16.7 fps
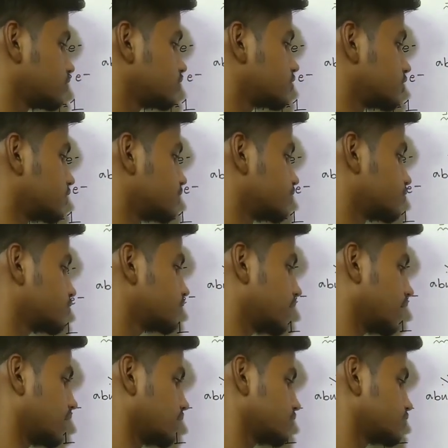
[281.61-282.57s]
2, 3, 4,
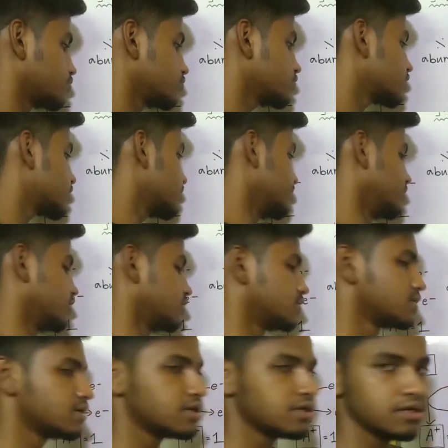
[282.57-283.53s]
5 to
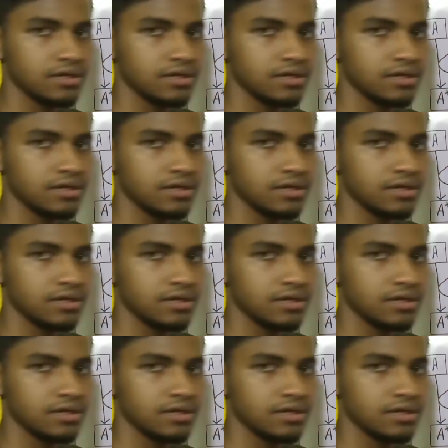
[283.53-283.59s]
7.